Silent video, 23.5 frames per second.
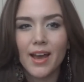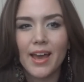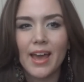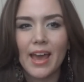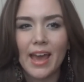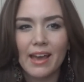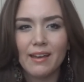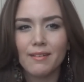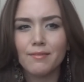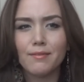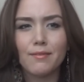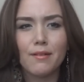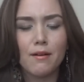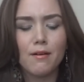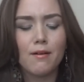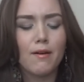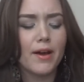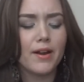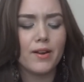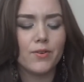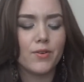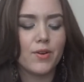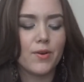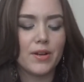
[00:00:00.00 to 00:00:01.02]
I oh
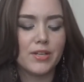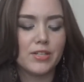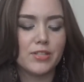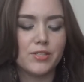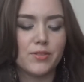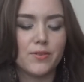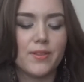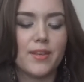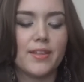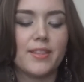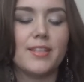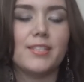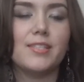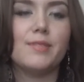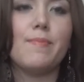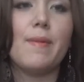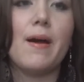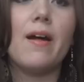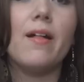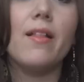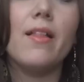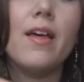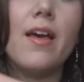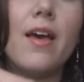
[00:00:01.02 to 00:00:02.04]
I don't know. I just don't like the
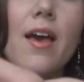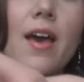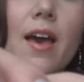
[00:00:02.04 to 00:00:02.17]
smell.